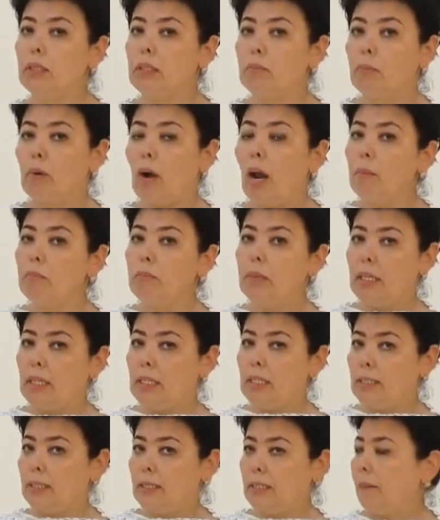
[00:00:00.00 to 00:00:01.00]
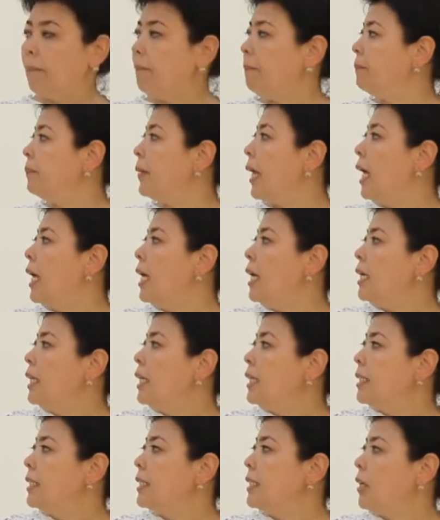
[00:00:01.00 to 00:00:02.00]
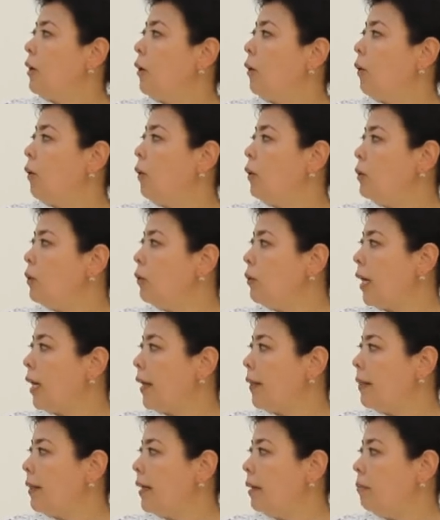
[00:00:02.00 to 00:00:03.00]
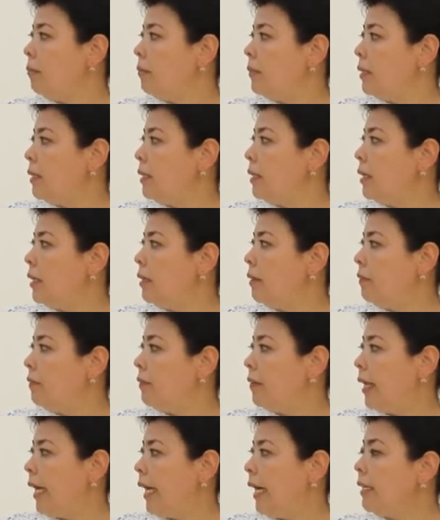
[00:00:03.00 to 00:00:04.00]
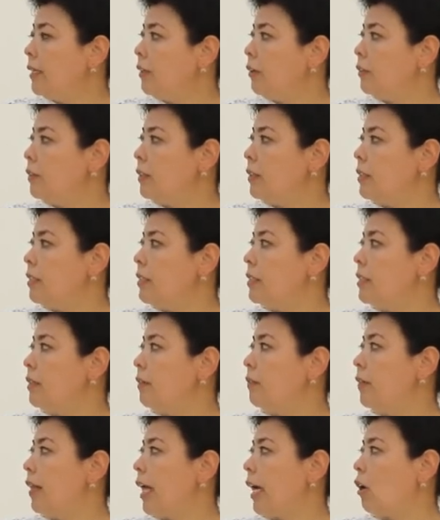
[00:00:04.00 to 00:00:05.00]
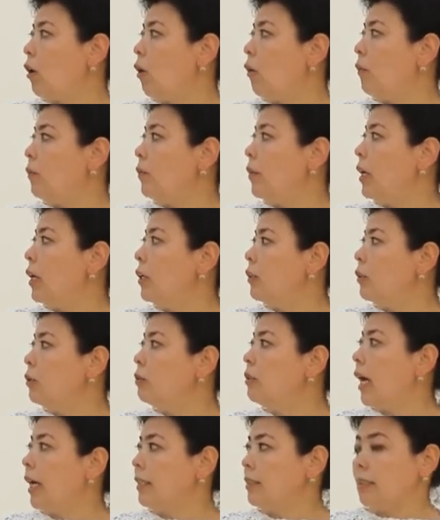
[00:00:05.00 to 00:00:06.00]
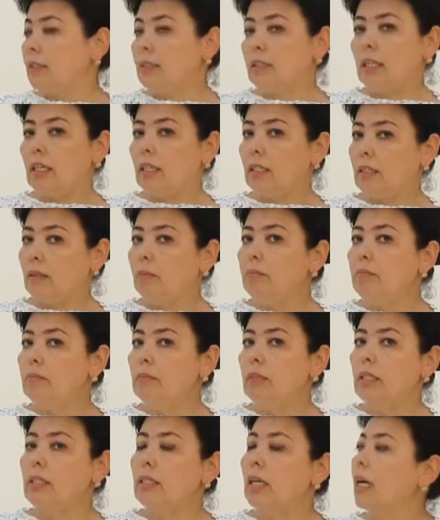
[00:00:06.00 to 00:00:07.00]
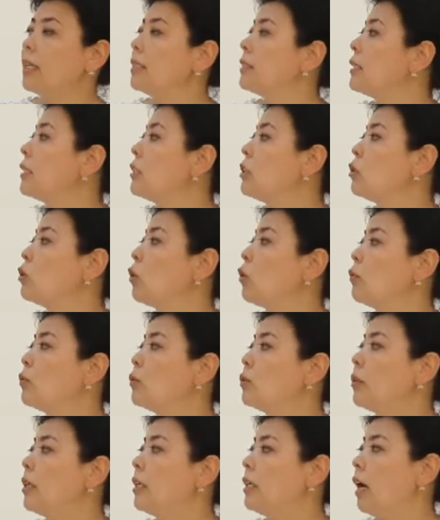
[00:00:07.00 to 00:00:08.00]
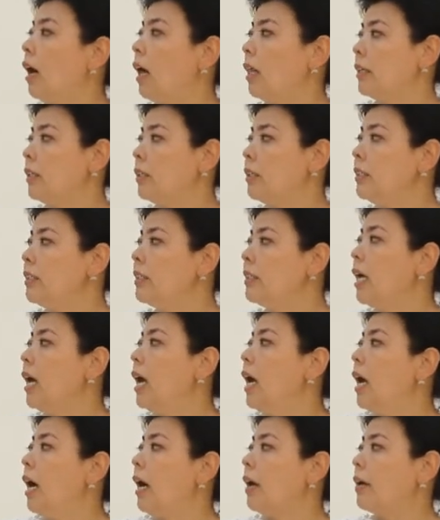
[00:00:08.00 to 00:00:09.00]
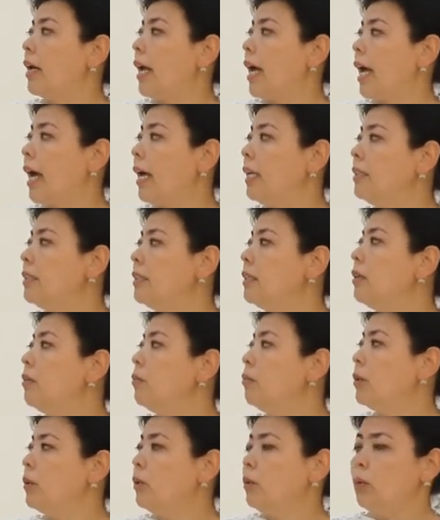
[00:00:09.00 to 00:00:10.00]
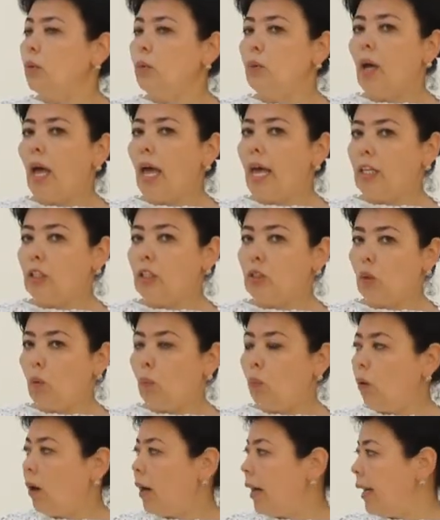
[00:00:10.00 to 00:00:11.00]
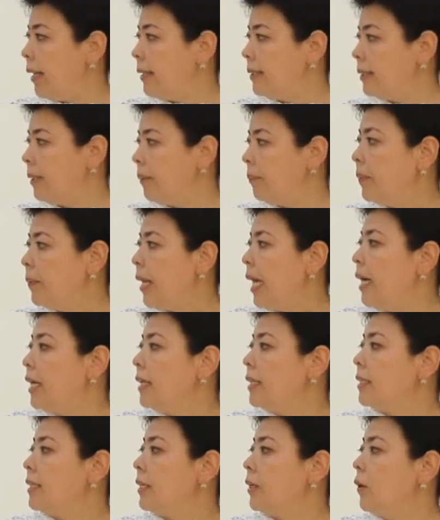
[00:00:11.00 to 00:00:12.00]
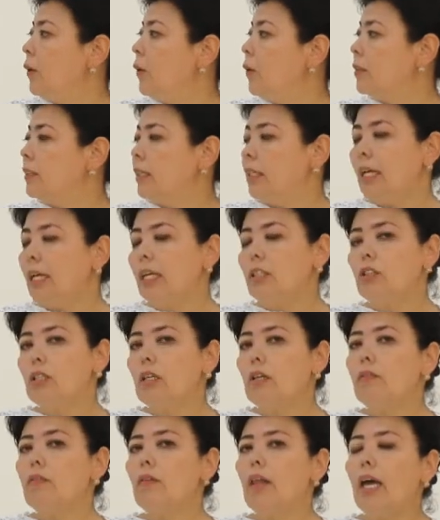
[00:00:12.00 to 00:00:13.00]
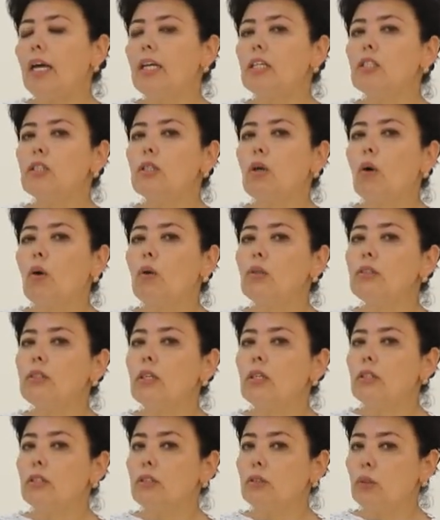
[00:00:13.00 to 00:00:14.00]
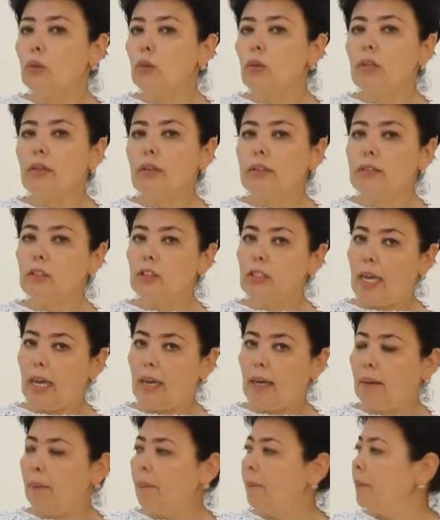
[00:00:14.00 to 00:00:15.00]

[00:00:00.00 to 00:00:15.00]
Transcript: prime minister. So look at the flag. This is the flag of the United Kingdom. It consists of three colors: red, blue and white. So the national flag is called Union Jack.